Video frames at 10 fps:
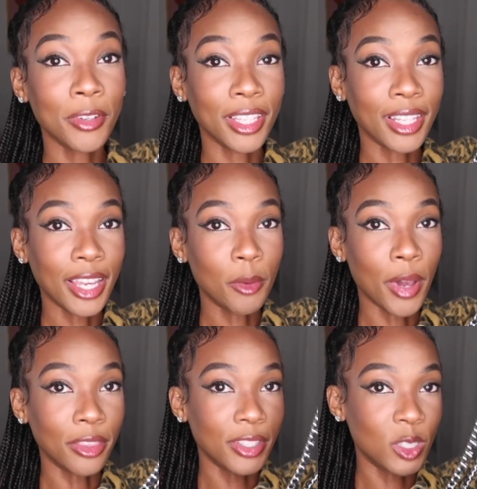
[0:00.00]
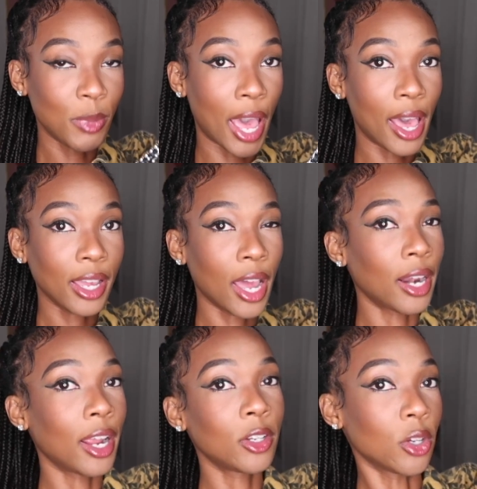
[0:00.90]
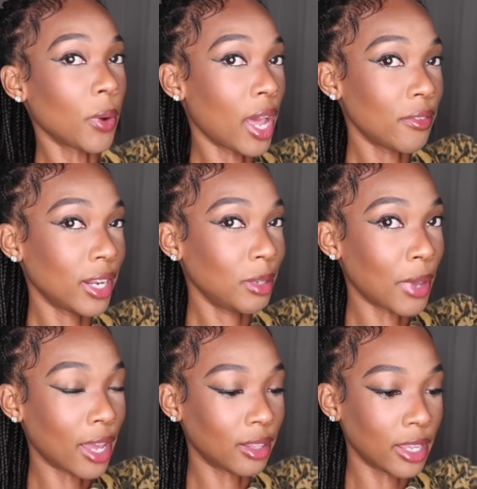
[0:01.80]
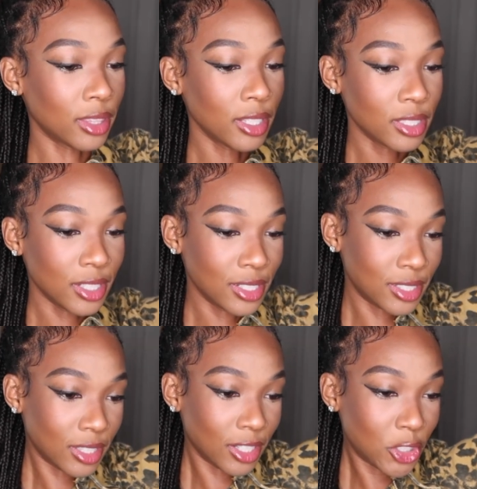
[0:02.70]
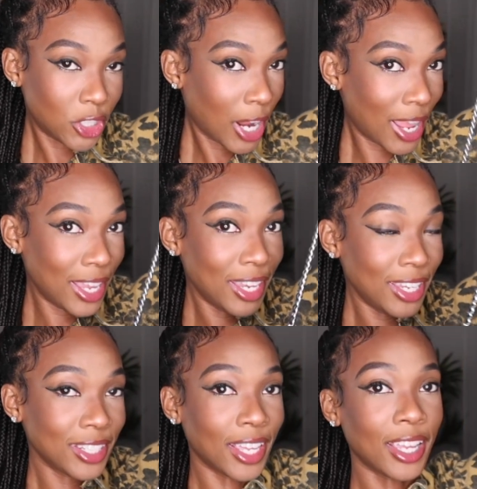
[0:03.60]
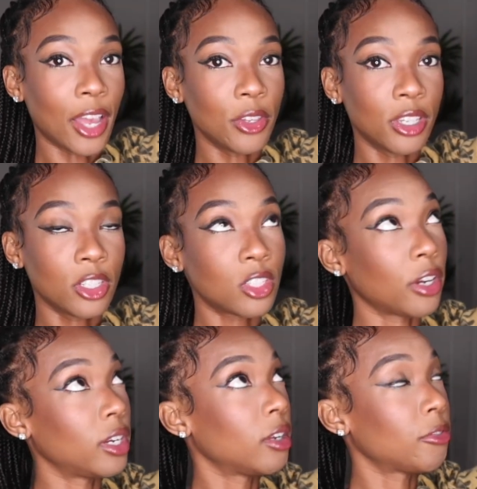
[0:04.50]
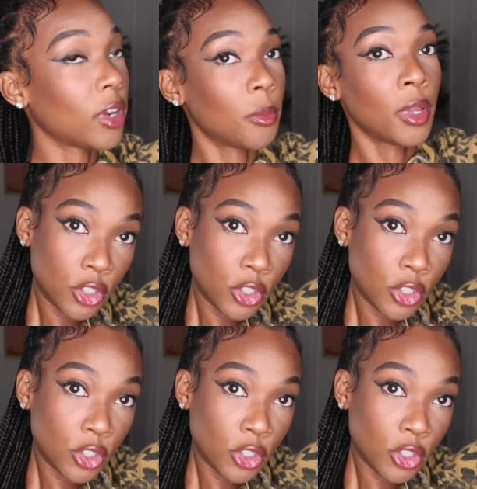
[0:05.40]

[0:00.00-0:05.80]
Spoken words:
I really like about this bag, and I don't have any bag like this, is the chain. Like how you could turn it from